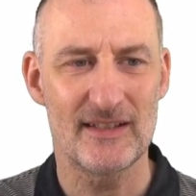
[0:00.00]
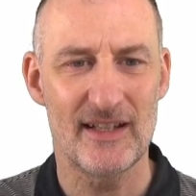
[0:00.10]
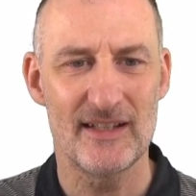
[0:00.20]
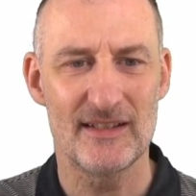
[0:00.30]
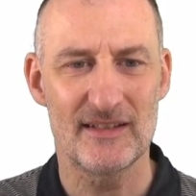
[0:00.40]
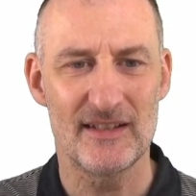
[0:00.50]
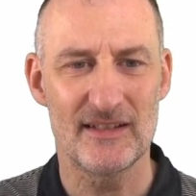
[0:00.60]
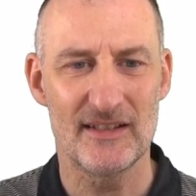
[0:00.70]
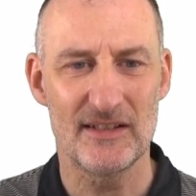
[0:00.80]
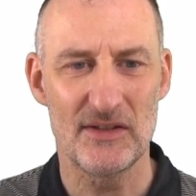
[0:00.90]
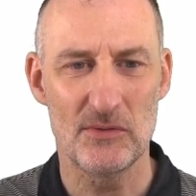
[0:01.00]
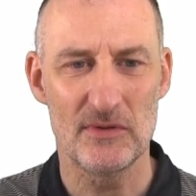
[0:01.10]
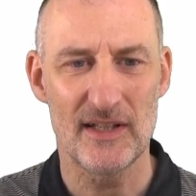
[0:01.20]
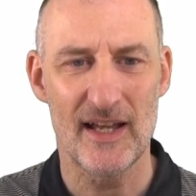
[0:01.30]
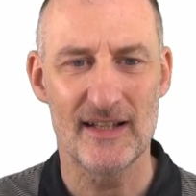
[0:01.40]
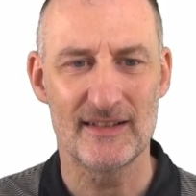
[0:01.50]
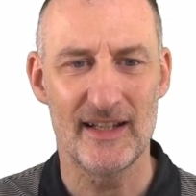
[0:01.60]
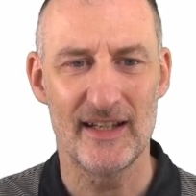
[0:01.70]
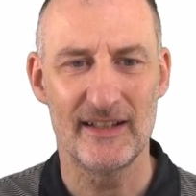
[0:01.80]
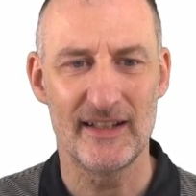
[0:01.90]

case this is used as an